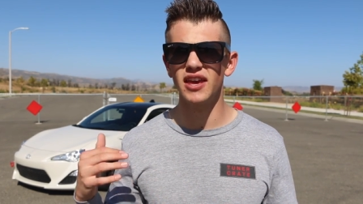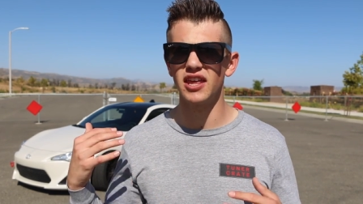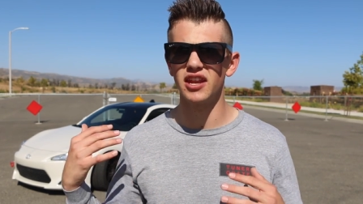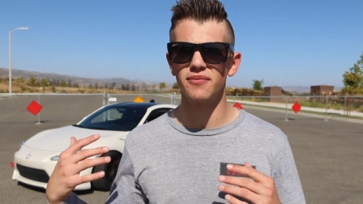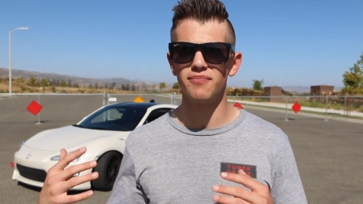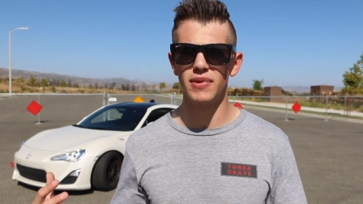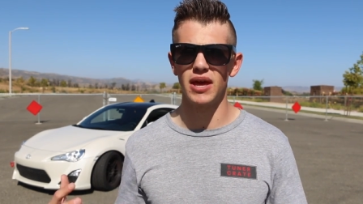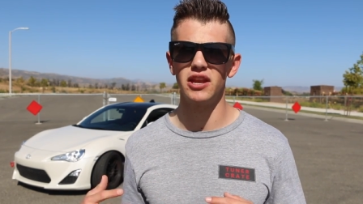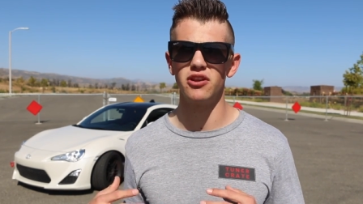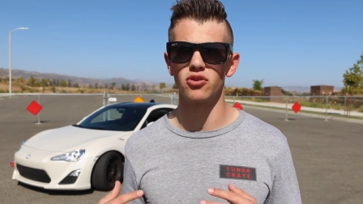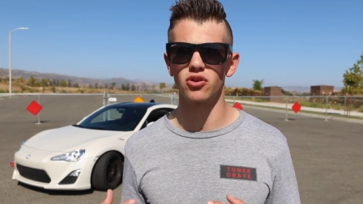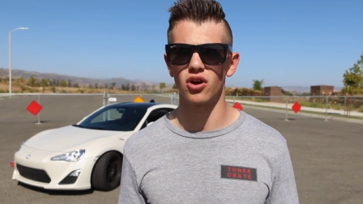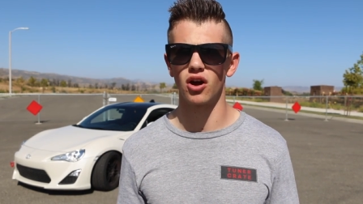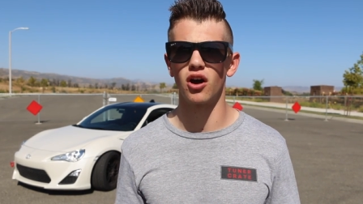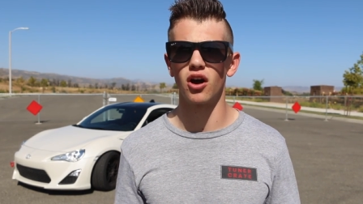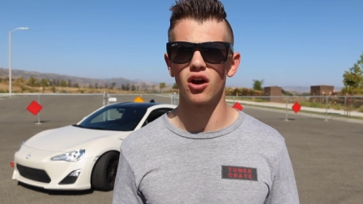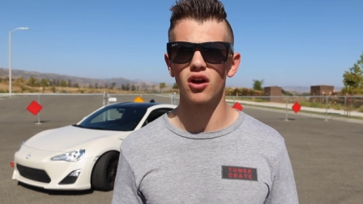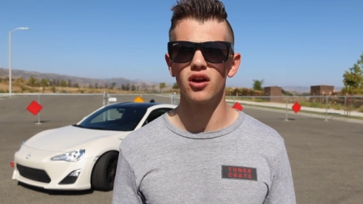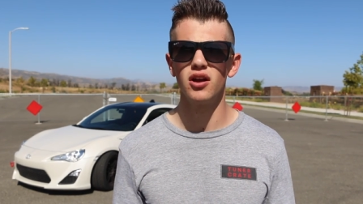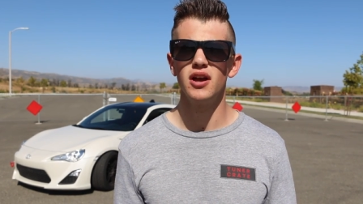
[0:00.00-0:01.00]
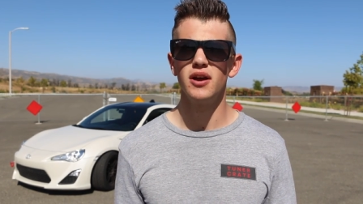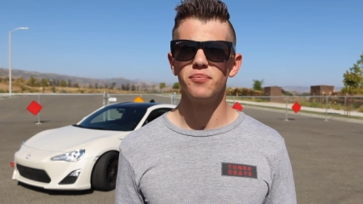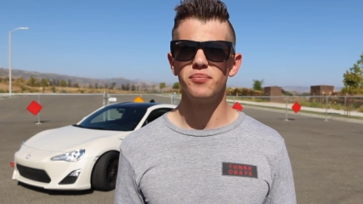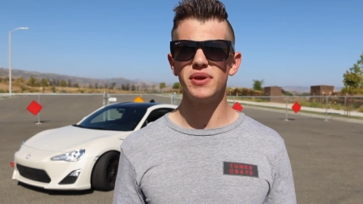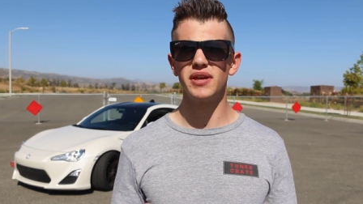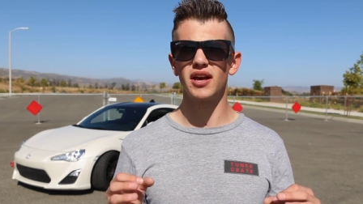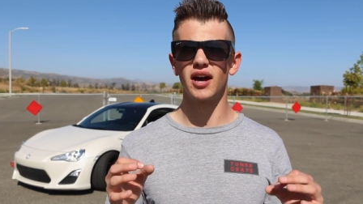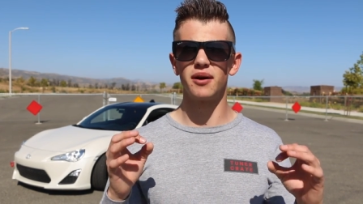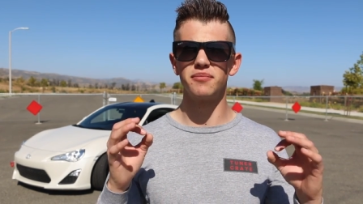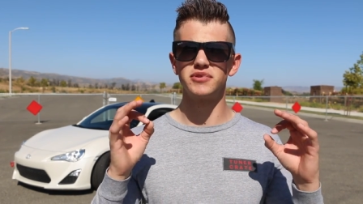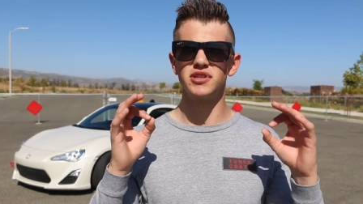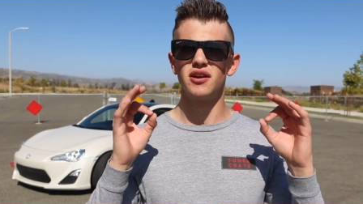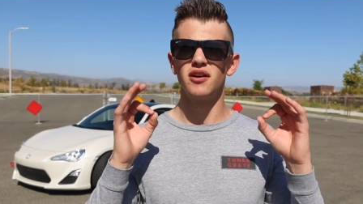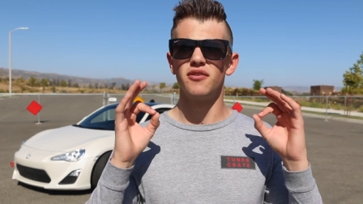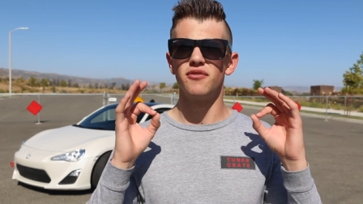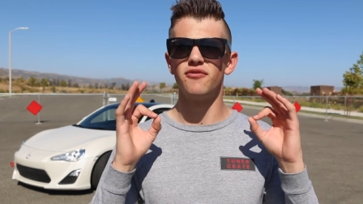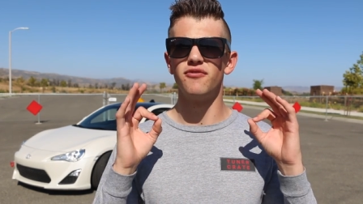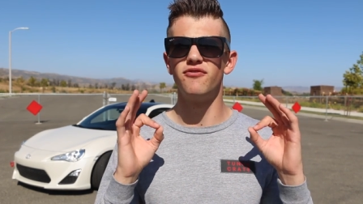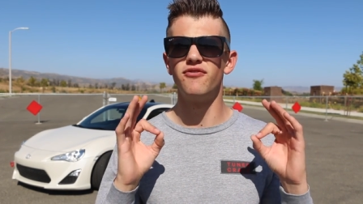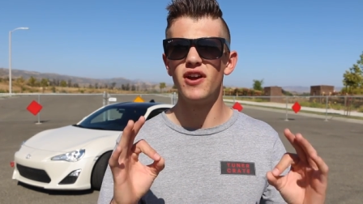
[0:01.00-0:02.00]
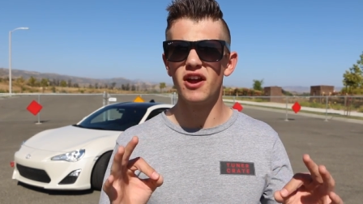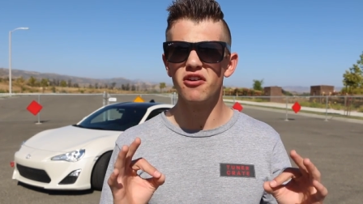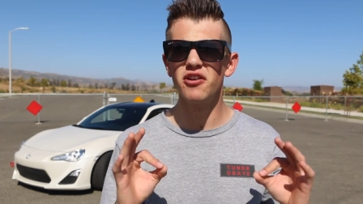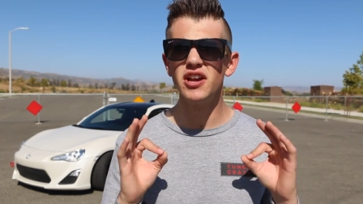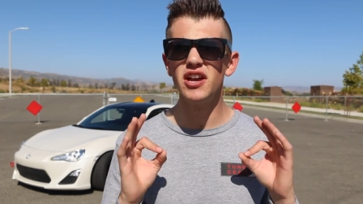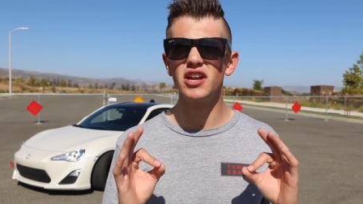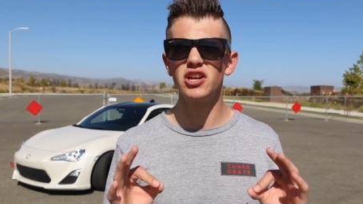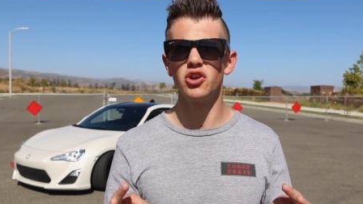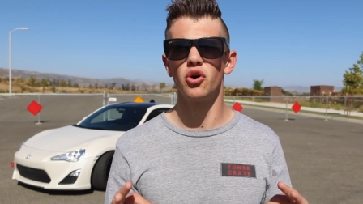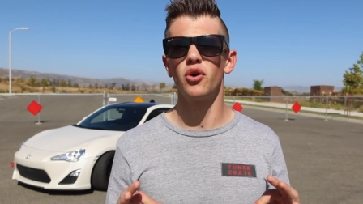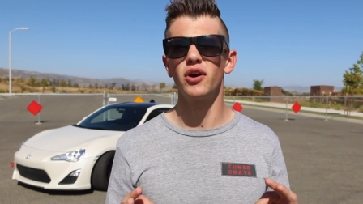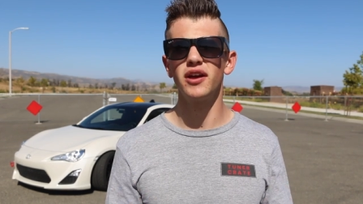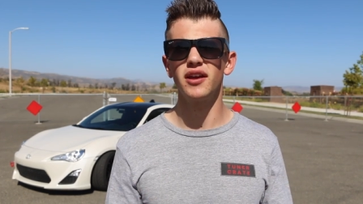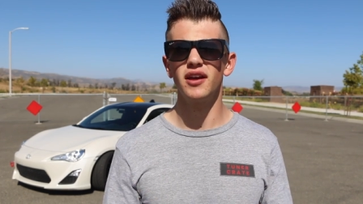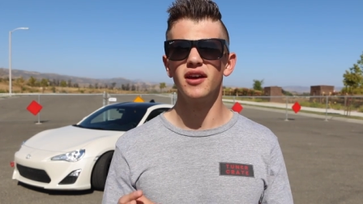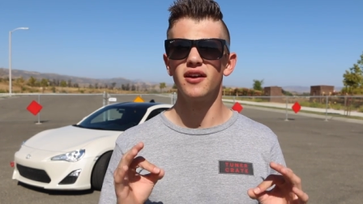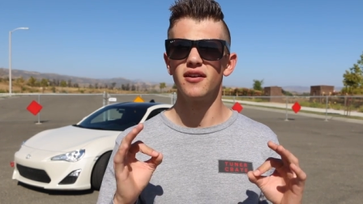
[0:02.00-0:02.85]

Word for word: in a manual car becomes very annoying